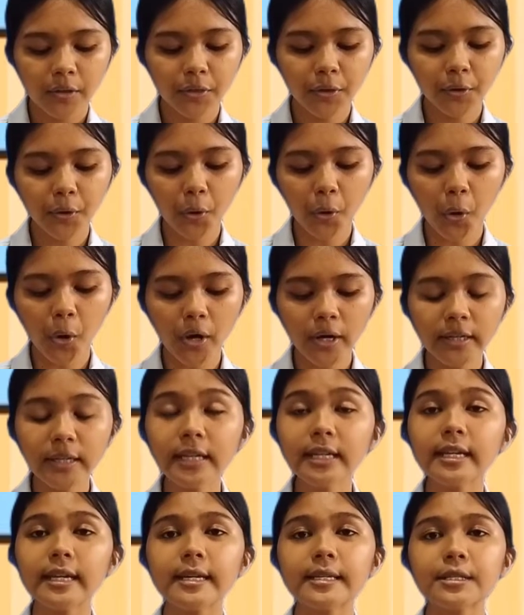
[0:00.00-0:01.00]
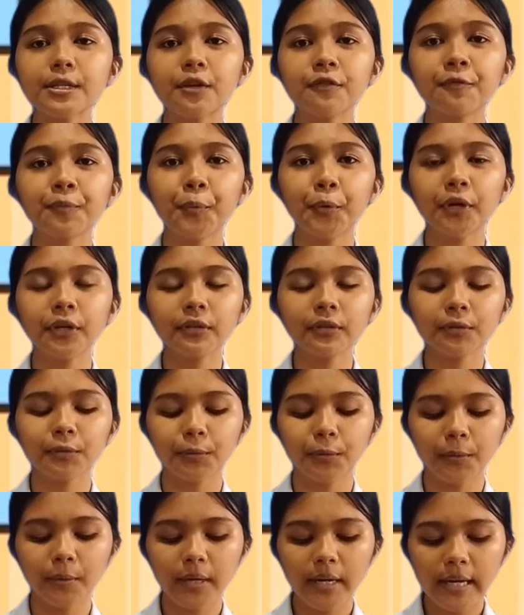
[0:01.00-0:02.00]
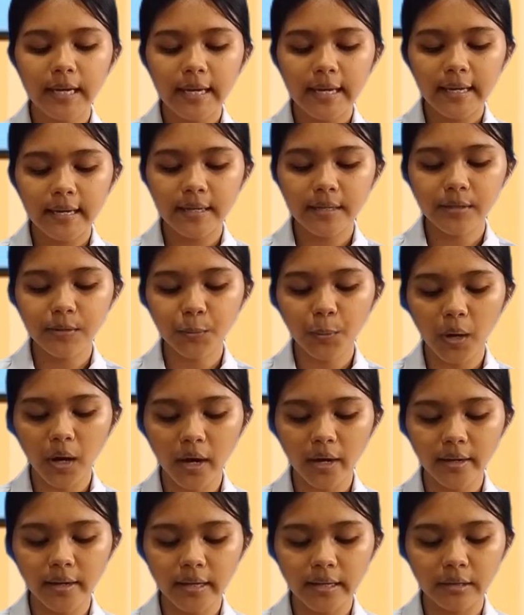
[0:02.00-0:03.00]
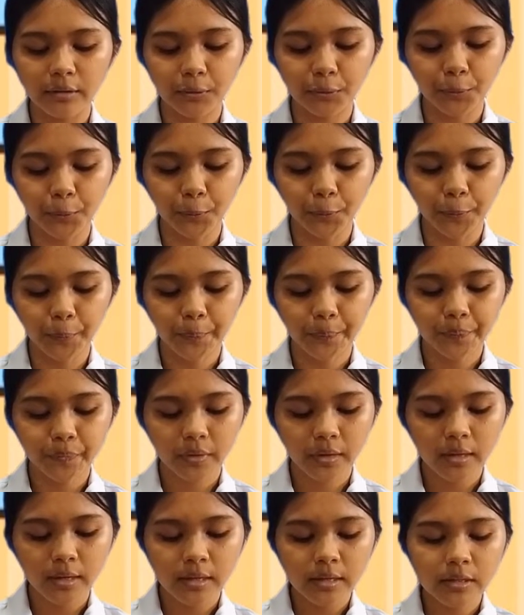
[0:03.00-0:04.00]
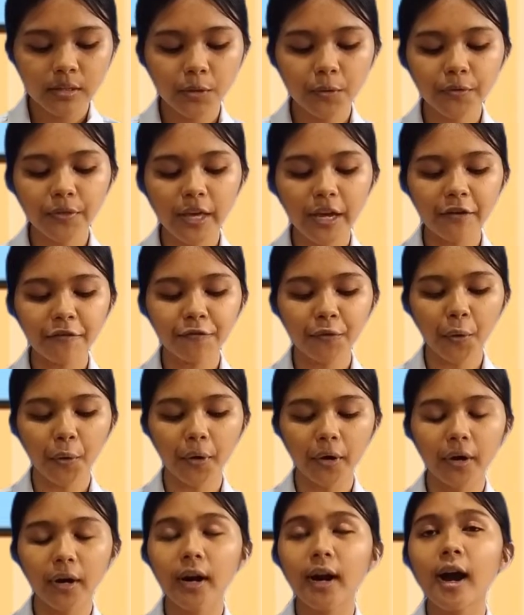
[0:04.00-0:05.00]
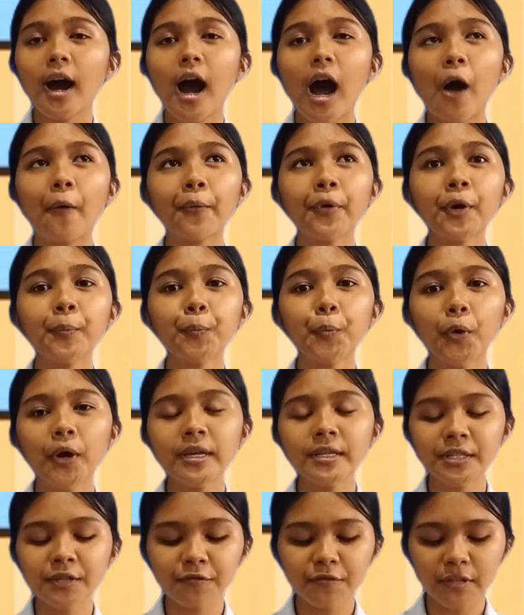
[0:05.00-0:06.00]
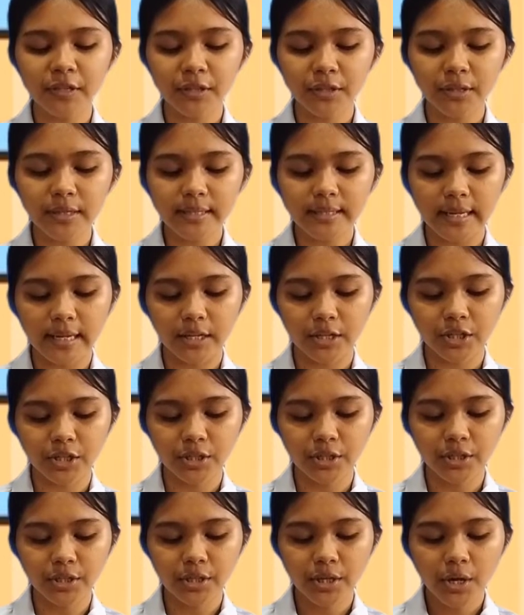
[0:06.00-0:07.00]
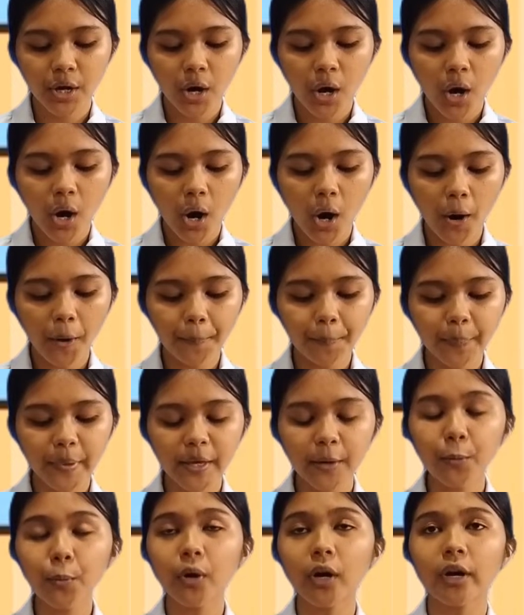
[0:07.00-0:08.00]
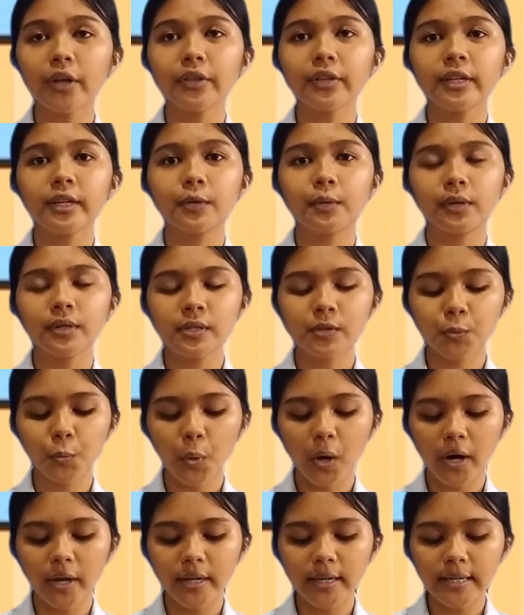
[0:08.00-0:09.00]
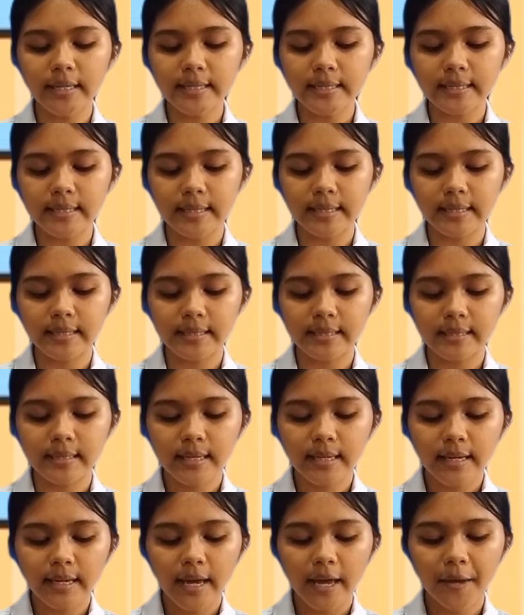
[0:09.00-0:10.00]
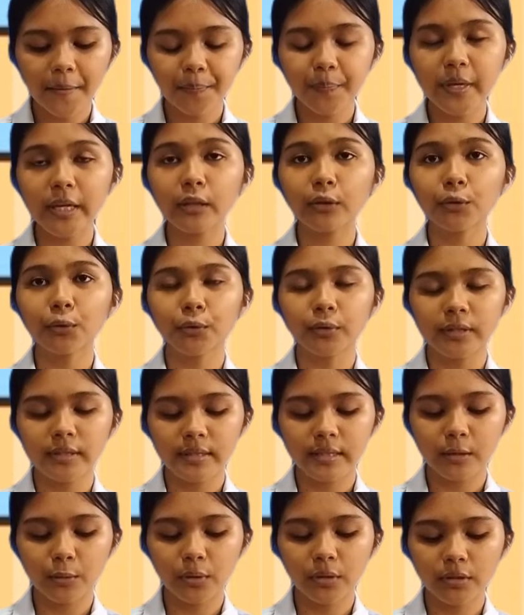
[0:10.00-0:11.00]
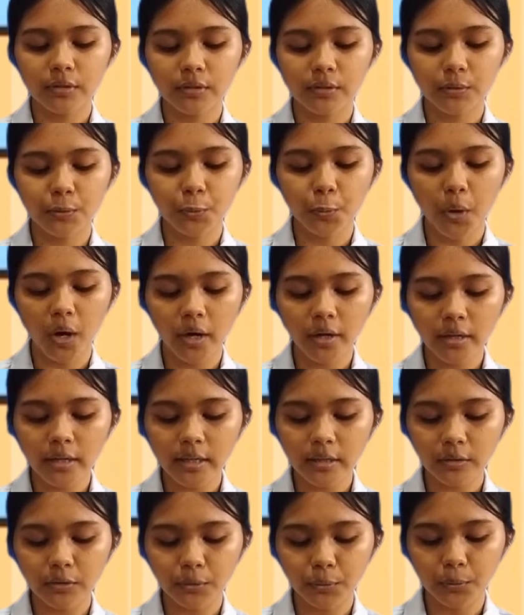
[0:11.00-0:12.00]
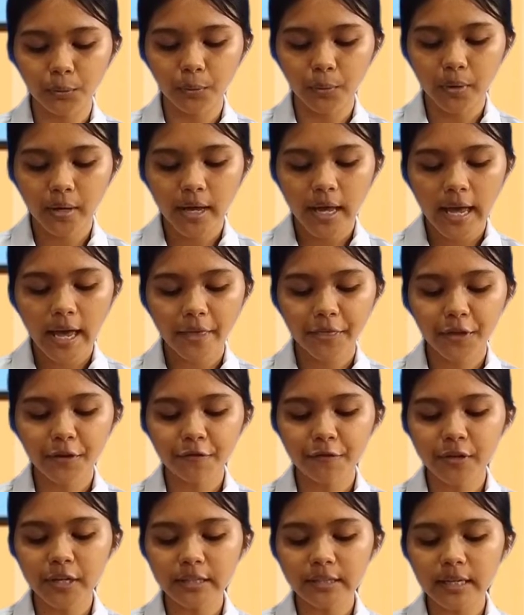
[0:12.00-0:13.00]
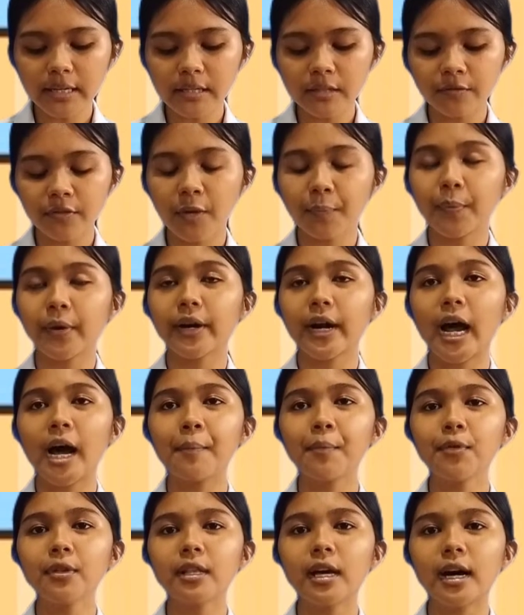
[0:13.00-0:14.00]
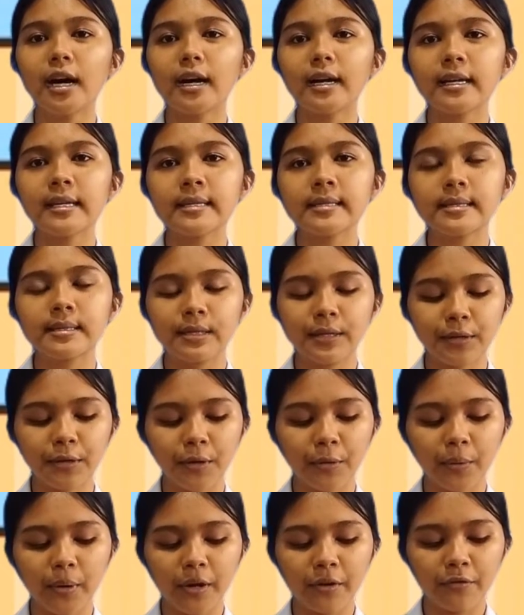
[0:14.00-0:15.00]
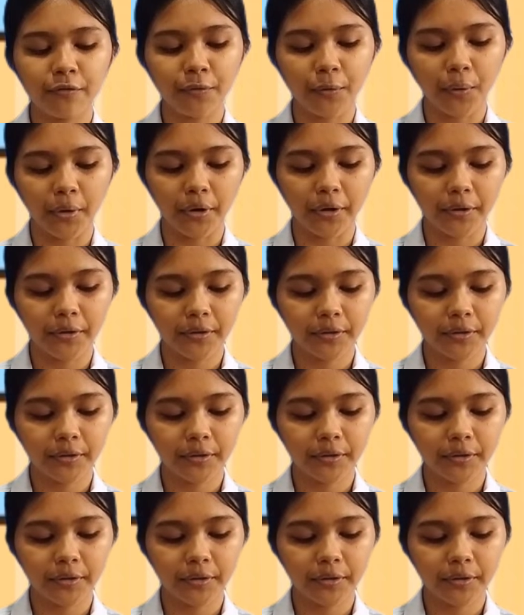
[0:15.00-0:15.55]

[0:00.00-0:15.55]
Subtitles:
The coordinates of point 2 is 1 and 2. So therefore, our points of intersection are P1 equals 1 and 6, and P2 is equals to 1 and 2, and the vertex of the parabola is 0 and 4.